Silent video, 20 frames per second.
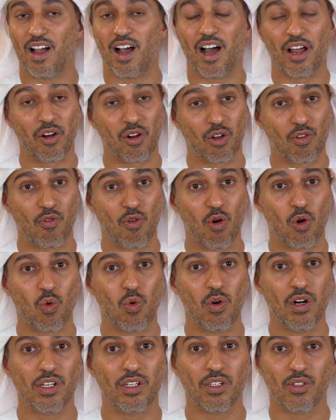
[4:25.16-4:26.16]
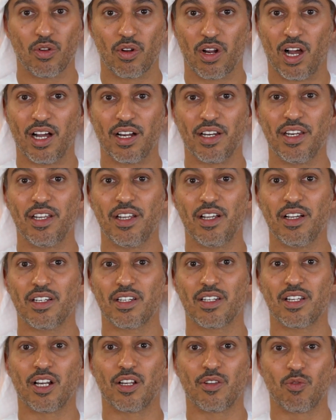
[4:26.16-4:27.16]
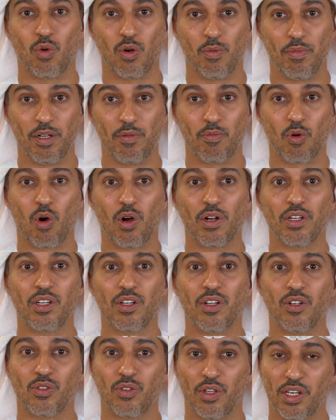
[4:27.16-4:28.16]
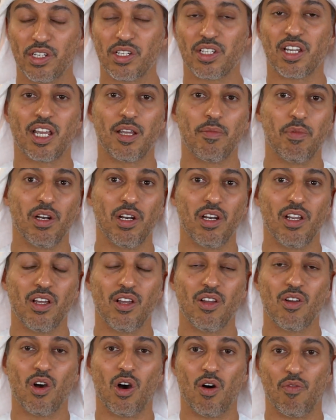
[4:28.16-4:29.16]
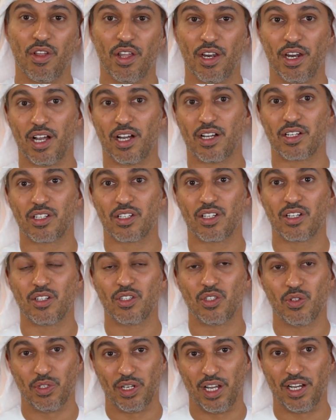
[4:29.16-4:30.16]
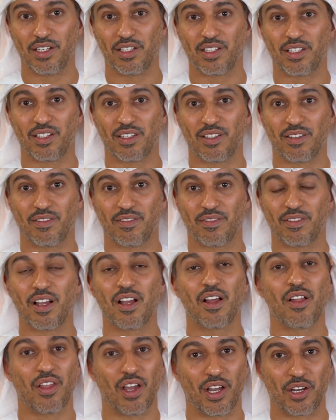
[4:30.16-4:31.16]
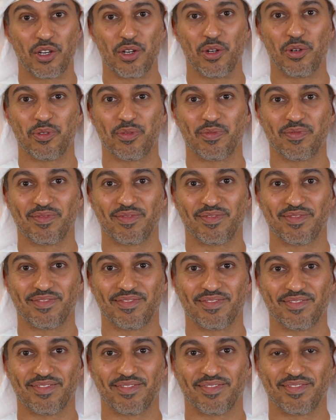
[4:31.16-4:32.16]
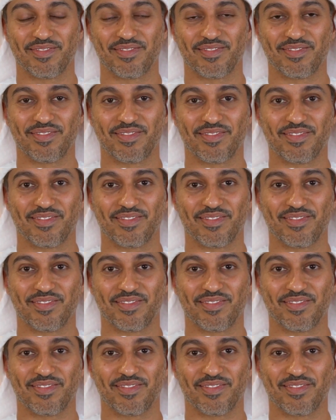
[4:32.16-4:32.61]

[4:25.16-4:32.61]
I look forward to the ideas that will be brought to this table over the next two days. Thank you. Thank you